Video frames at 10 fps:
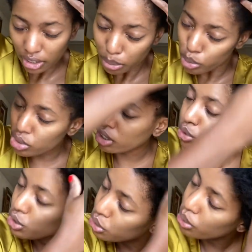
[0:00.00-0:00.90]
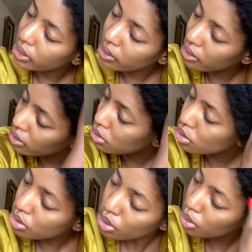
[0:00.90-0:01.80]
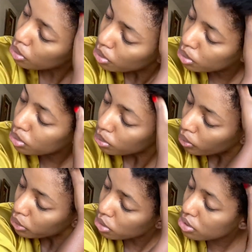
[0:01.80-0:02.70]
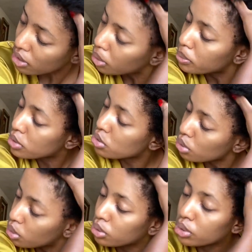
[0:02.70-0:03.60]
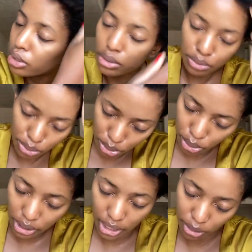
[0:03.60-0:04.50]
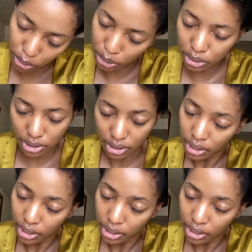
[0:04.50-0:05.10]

Massaging your hair is so, well, your scalp is so good for hair growth.